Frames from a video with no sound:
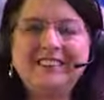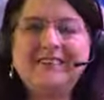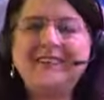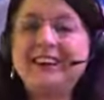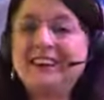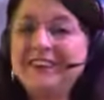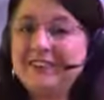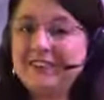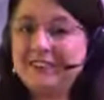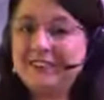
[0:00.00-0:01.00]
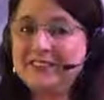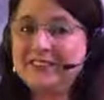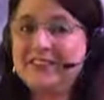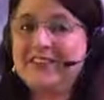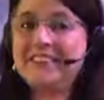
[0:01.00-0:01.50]
reminding you
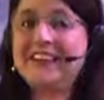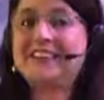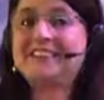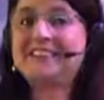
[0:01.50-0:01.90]
that